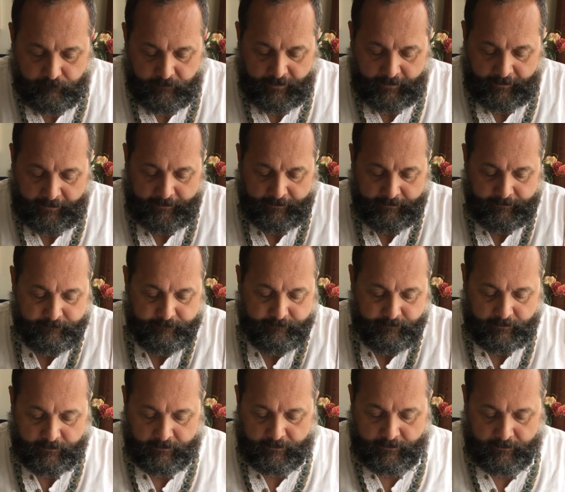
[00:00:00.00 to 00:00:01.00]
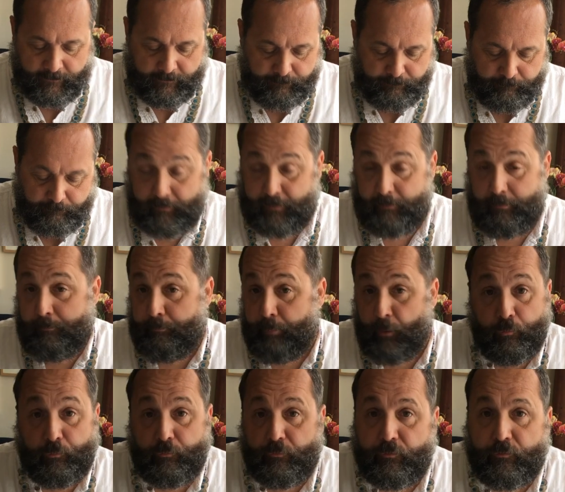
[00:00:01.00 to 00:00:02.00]
and maybe
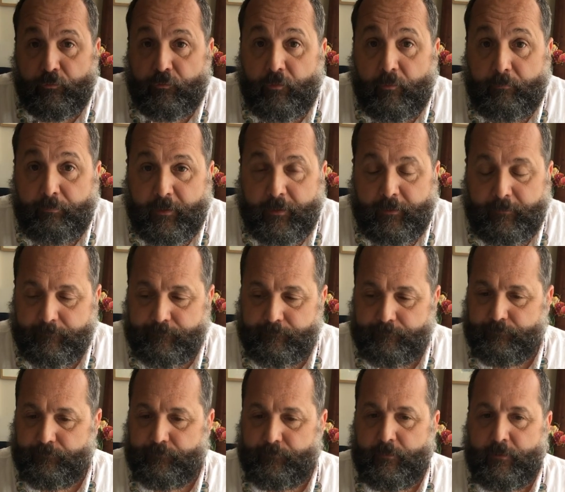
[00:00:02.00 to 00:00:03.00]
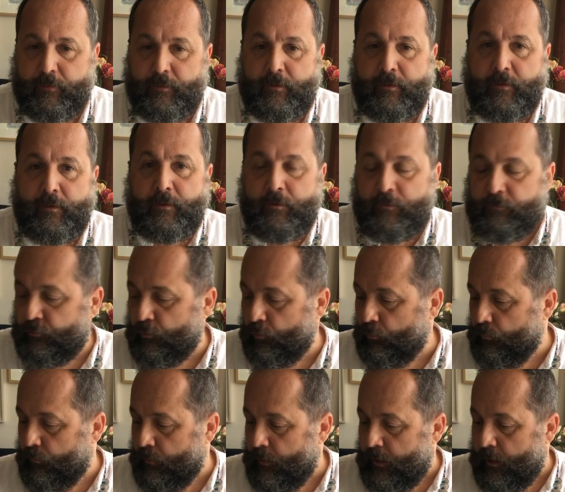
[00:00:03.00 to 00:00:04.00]
boats or something.
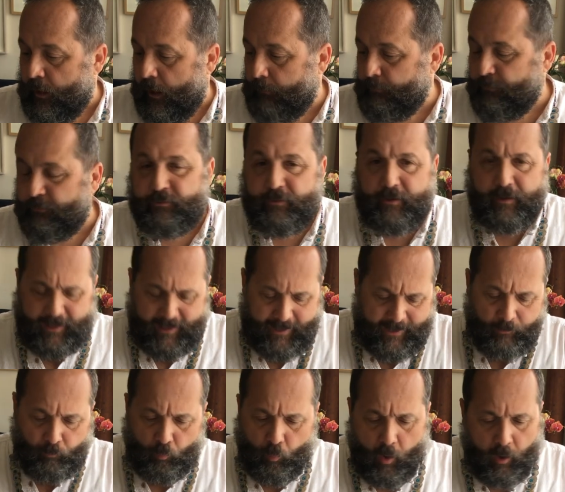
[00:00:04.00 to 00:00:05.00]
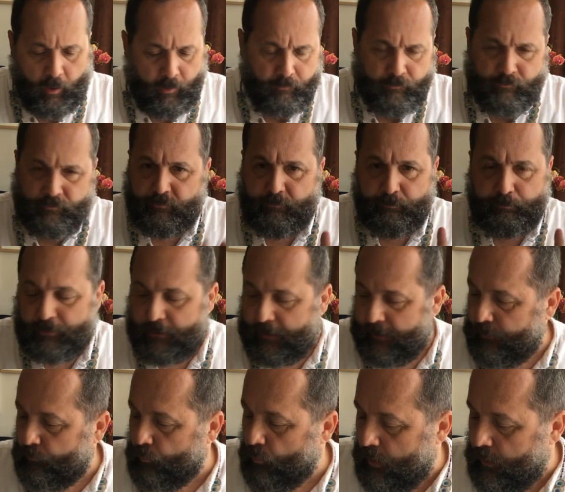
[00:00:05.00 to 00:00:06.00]
So I'm just going to add water, just
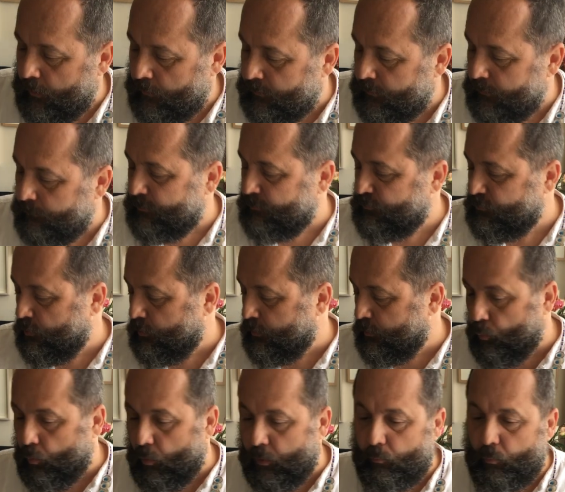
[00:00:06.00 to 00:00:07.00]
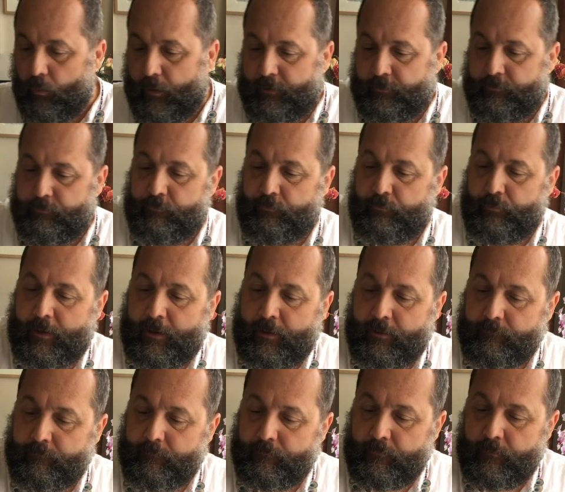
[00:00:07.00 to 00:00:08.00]
plain water. And I'm going to show you one way to do that.
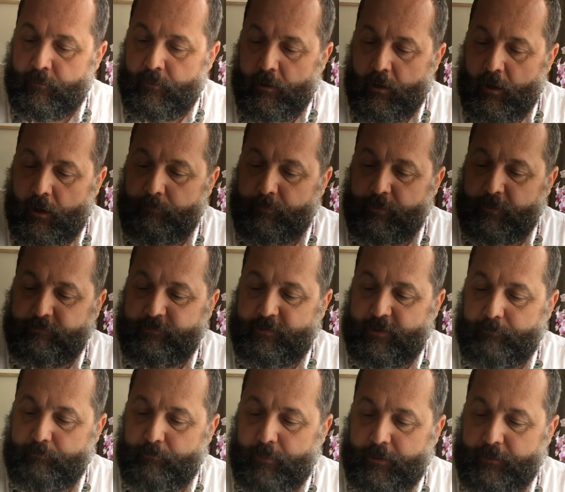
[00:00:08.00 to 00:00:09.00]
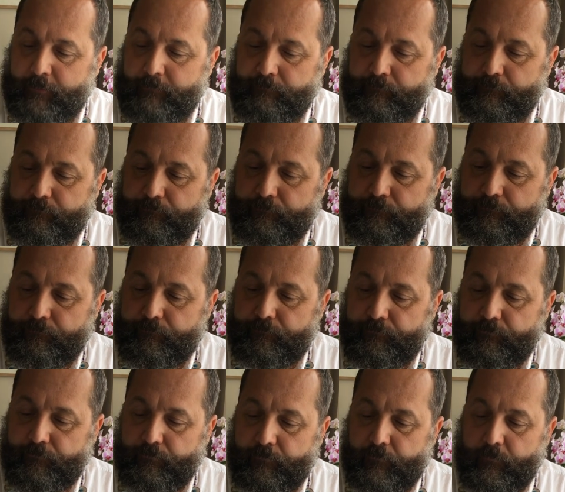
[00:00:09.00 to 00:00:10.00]
I'm going to take my
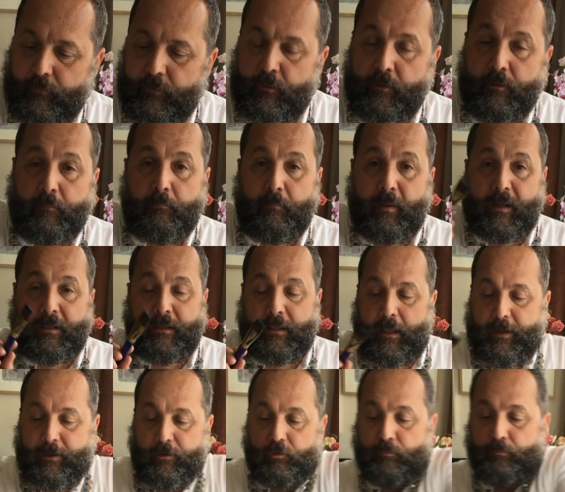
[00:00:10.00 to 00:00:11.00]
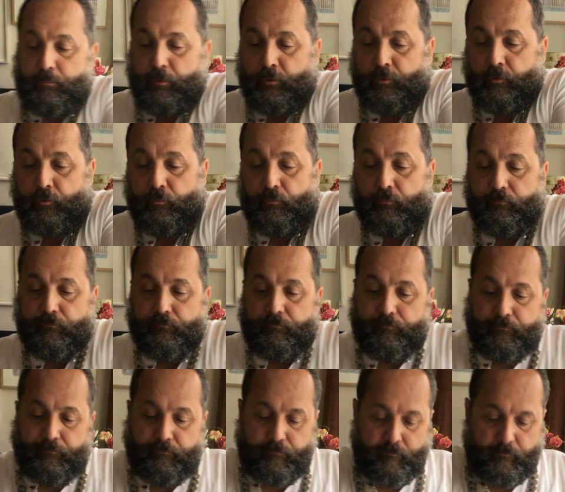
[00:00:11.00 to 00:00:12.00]
lighter blue,
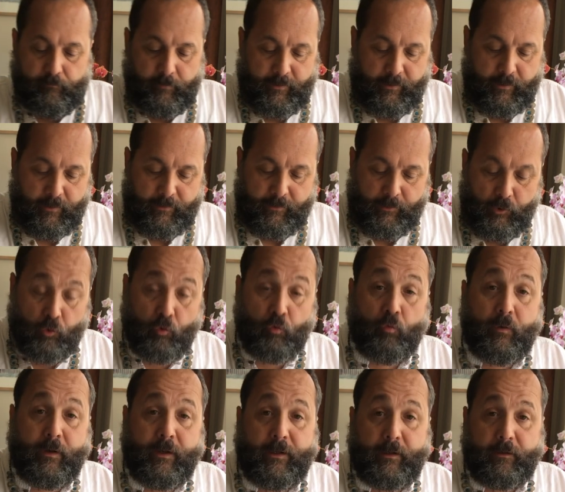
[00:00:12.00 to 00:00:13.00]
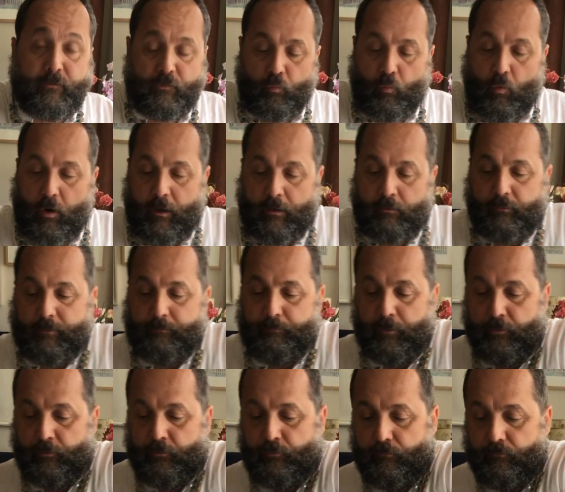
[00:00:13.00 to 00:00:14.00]
my kind of greenish watery
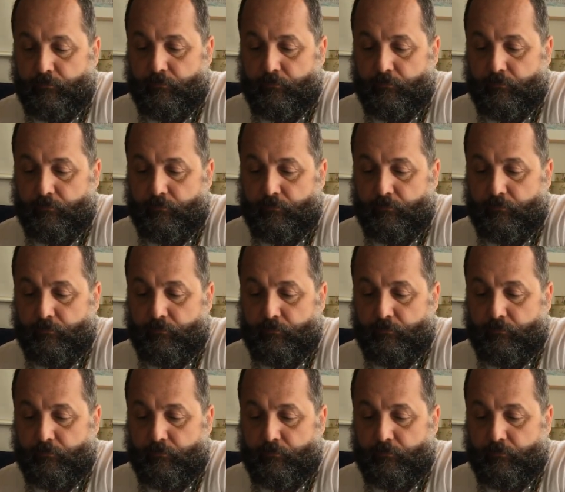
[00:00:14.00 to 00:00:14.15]
blue,